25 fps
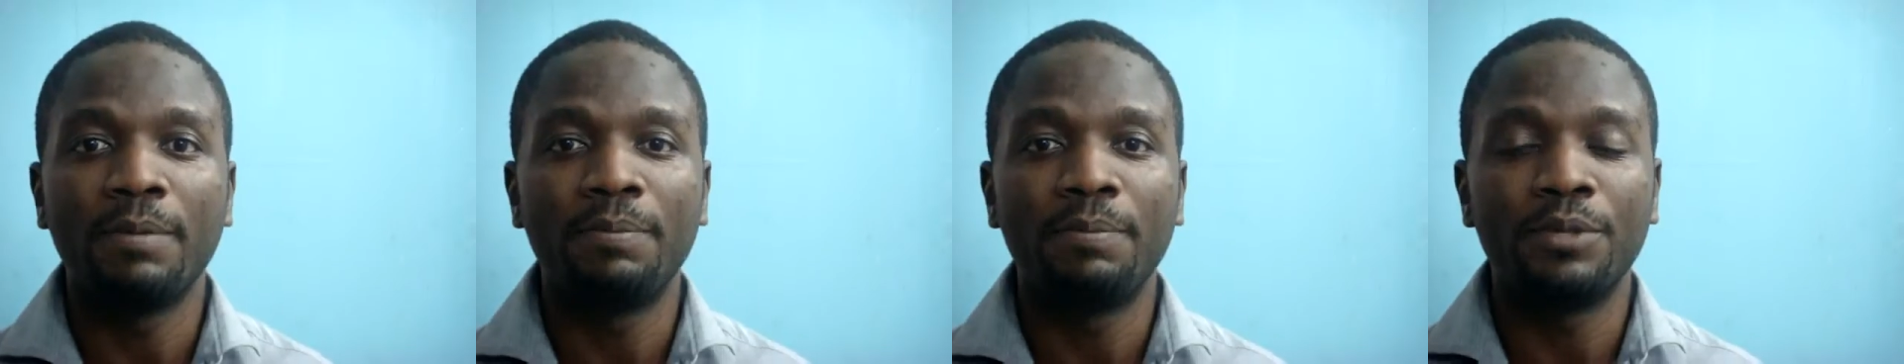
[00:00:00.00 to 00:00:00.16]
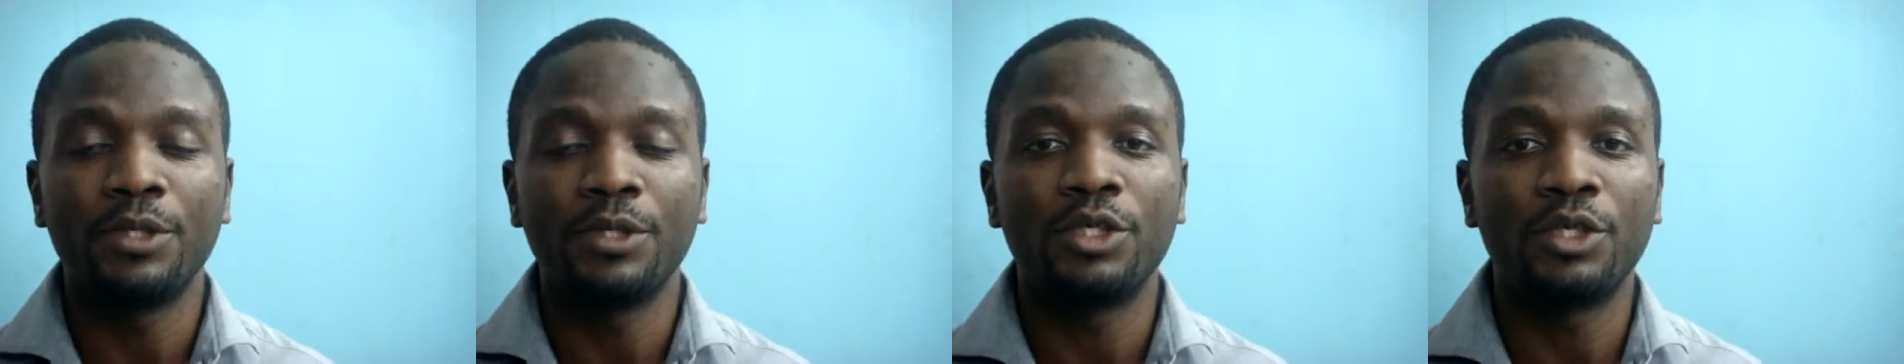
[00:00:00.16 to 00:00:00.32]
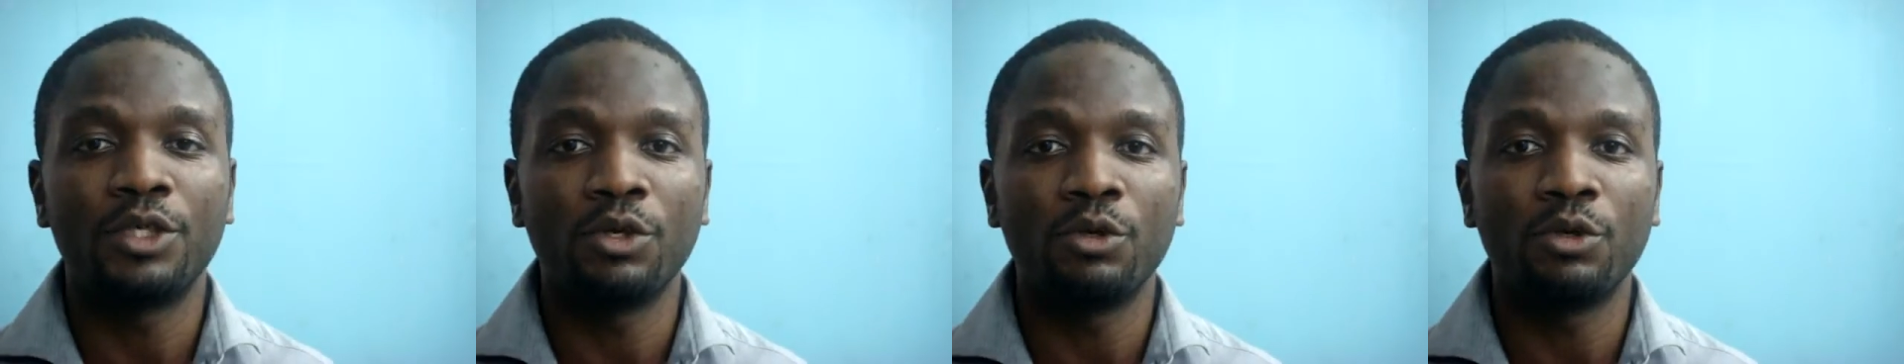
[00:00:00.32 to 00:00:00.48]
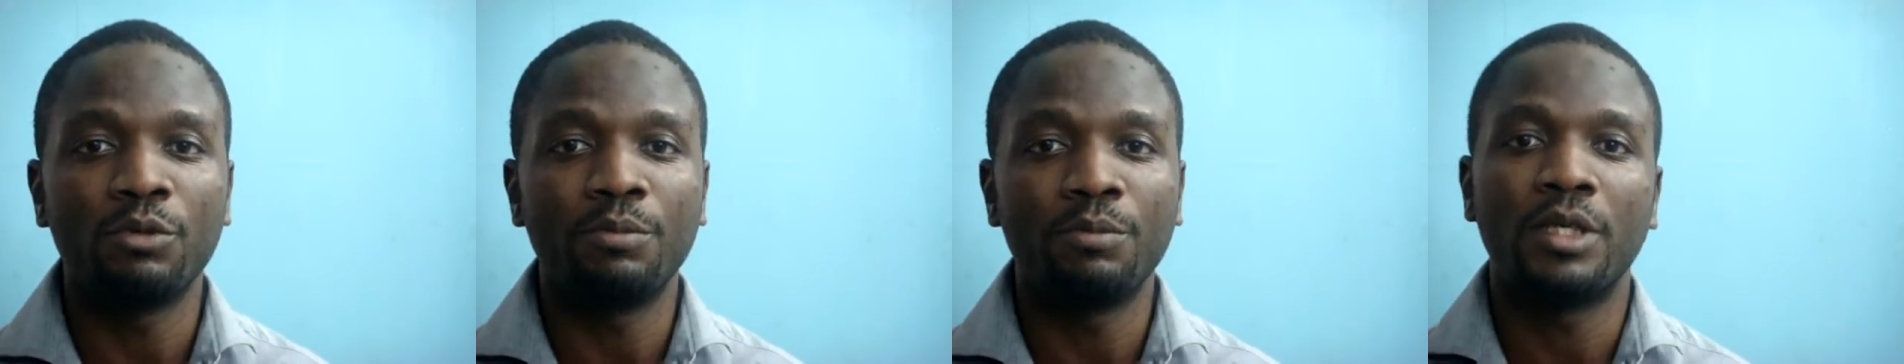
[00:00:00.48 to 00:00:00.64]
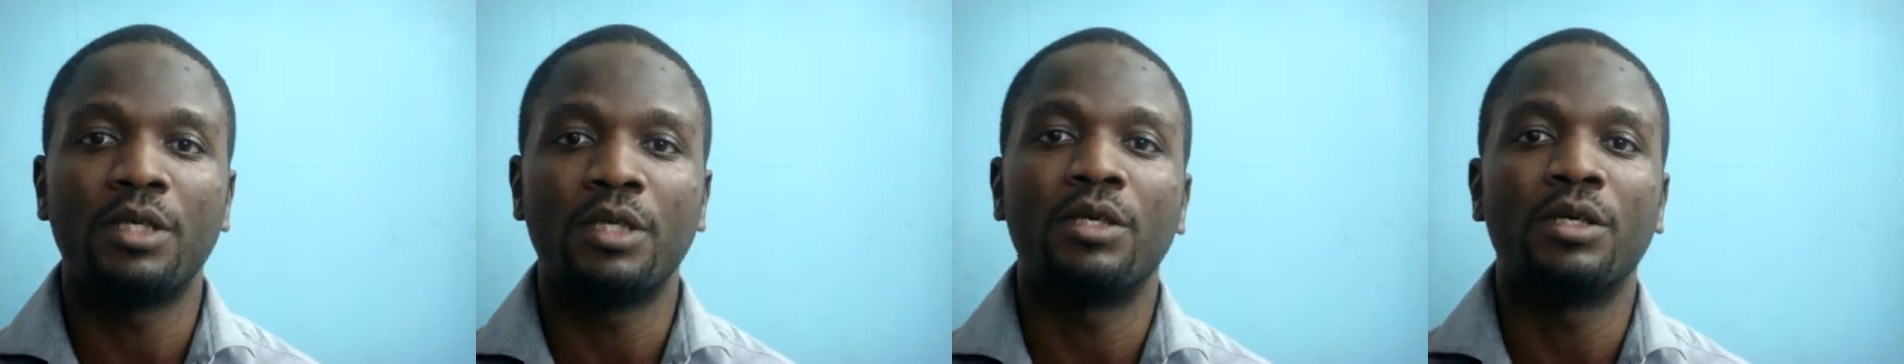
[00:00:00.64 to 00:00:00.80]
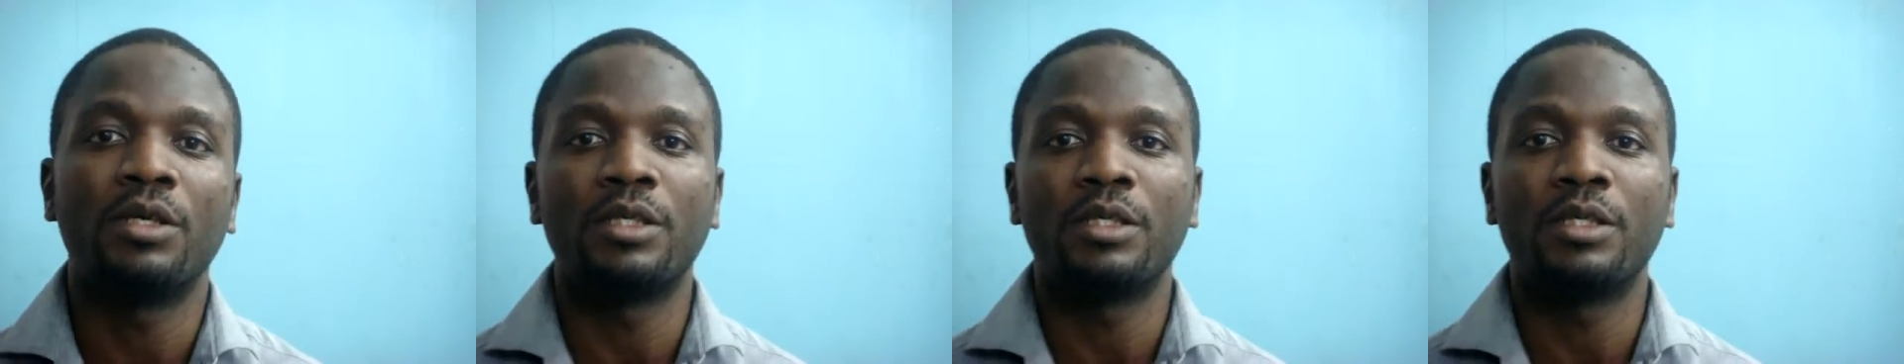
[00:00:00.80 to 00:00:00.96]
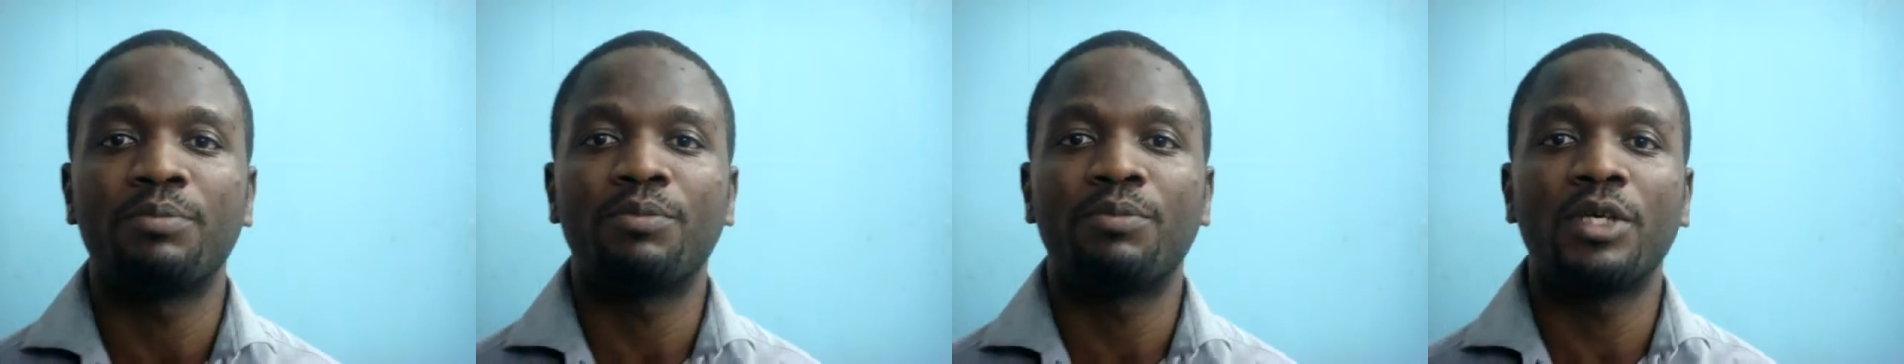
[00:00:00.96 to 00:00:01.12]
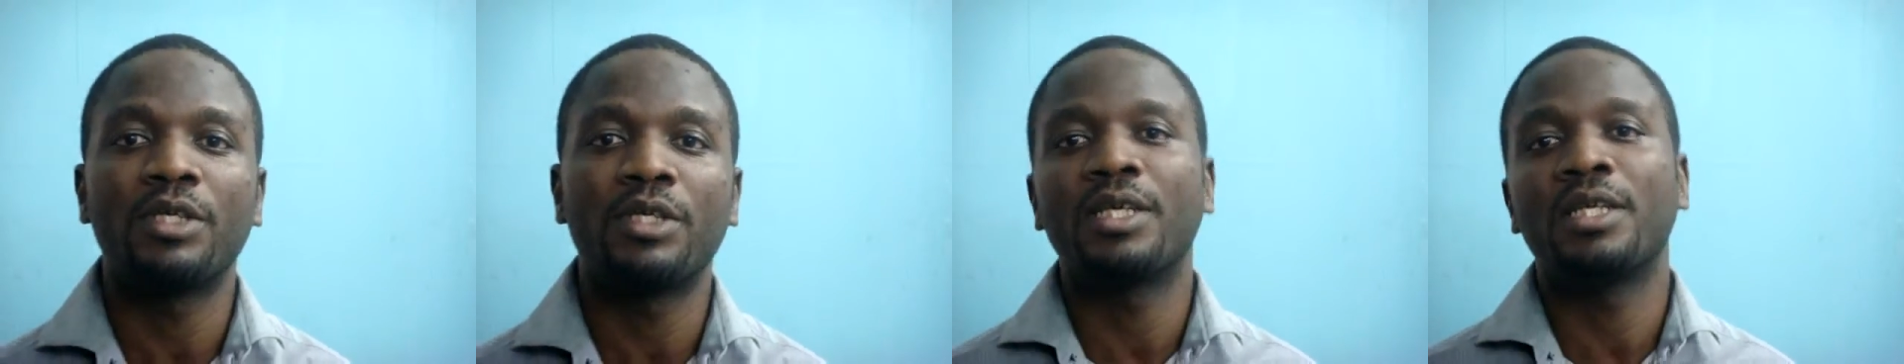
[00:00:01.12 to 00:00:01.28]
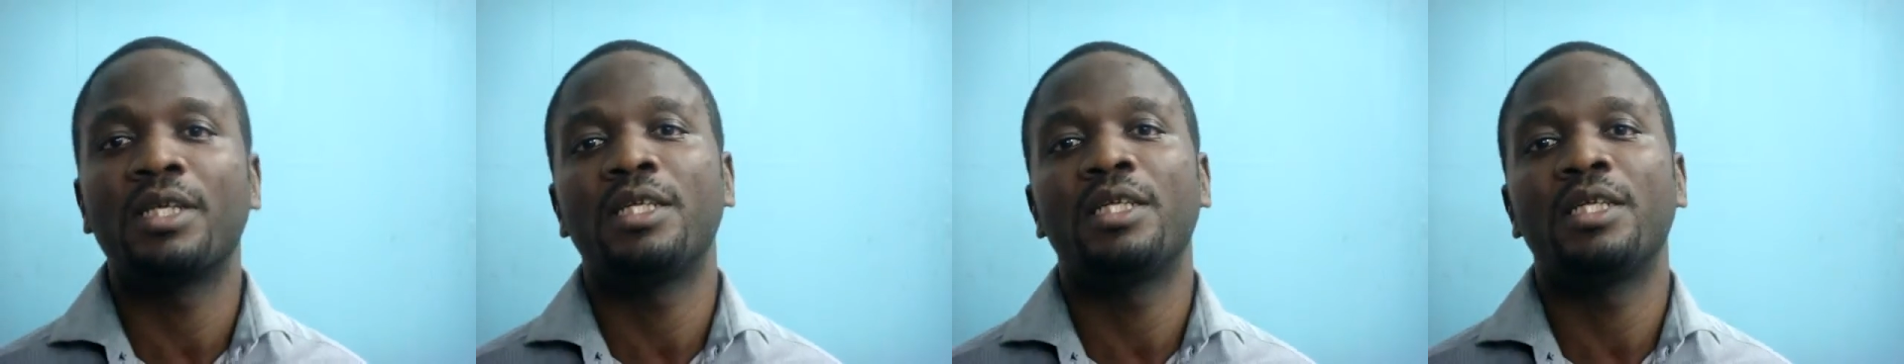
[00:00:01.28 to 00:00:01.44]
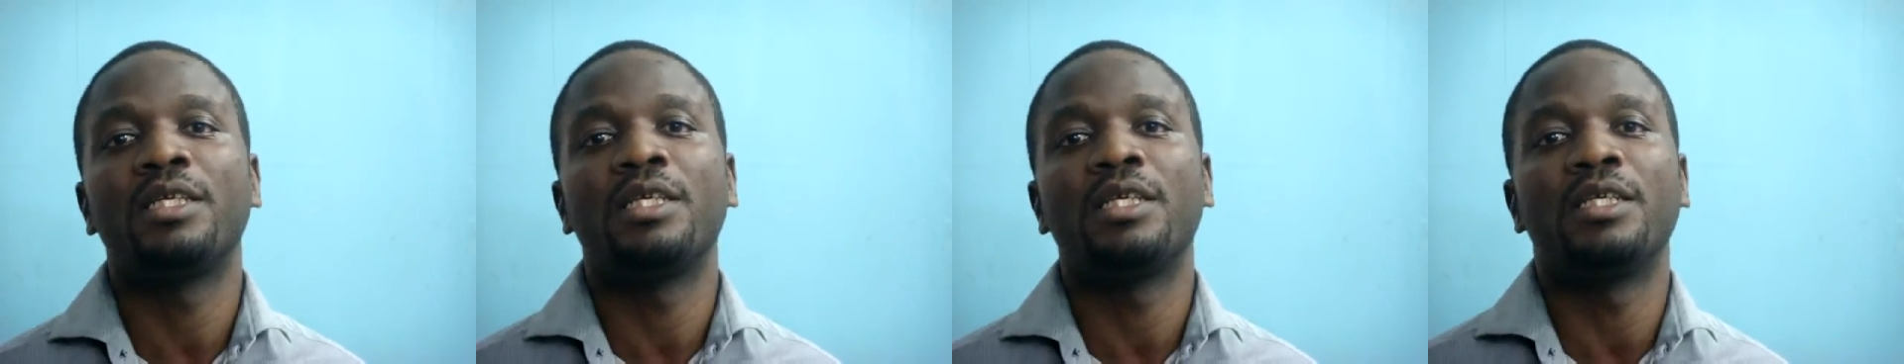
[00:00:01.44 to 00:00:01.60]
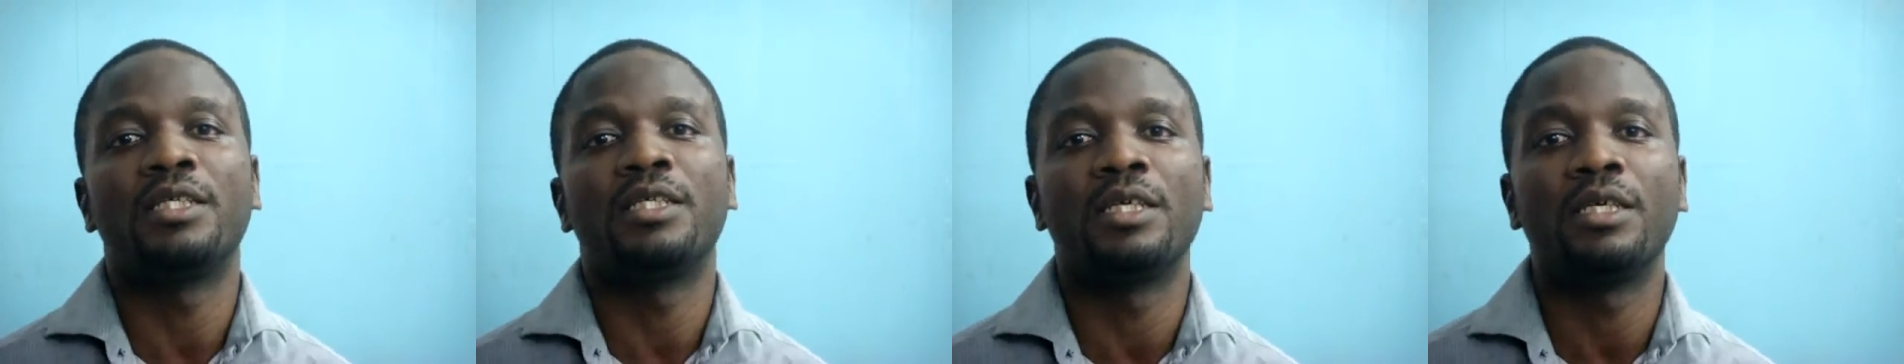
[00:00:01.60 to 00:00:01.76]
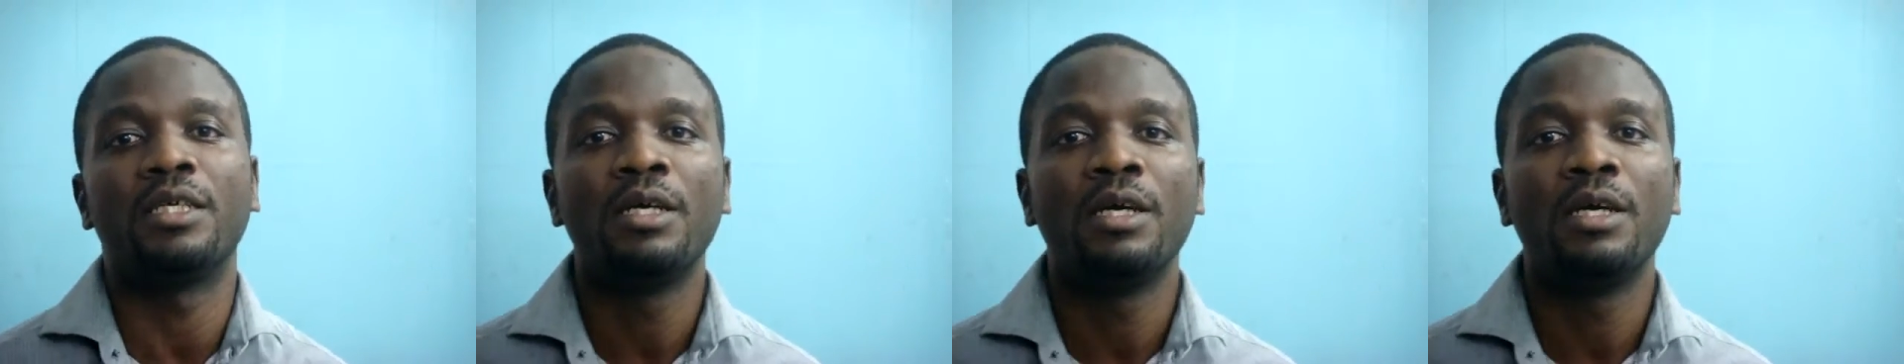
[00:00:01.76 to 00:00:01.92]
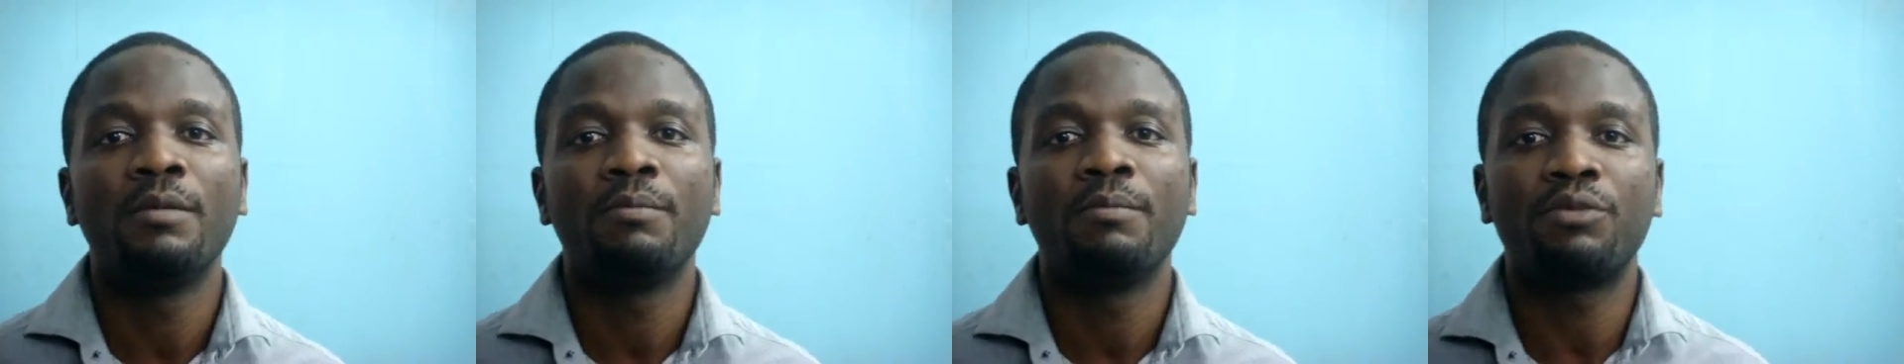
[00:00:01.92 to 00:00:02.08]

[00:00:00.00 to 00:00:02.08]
episode because presently there's a